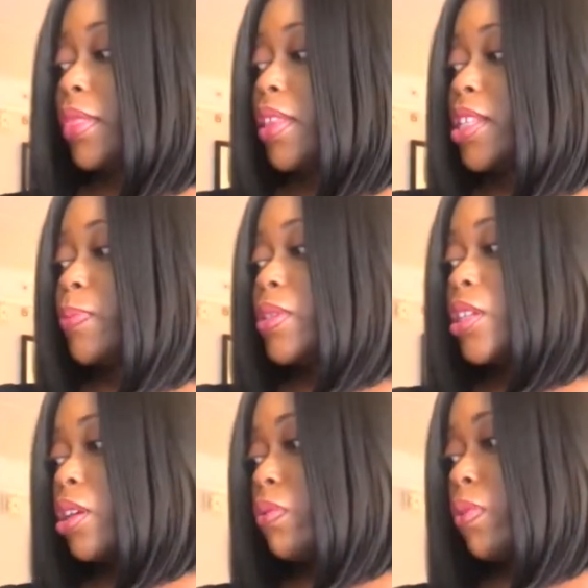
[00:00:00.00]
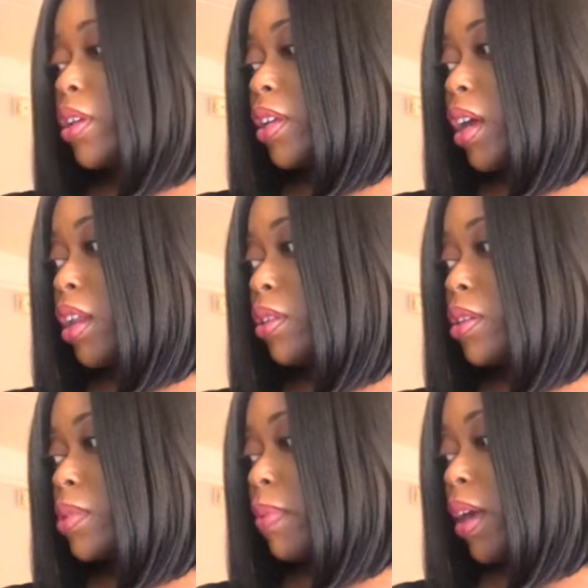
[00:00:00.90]
This particular one kind of
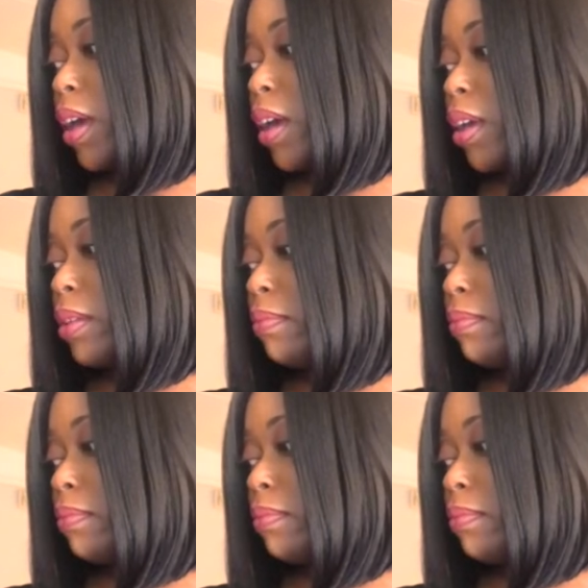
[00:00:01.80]
looks bad.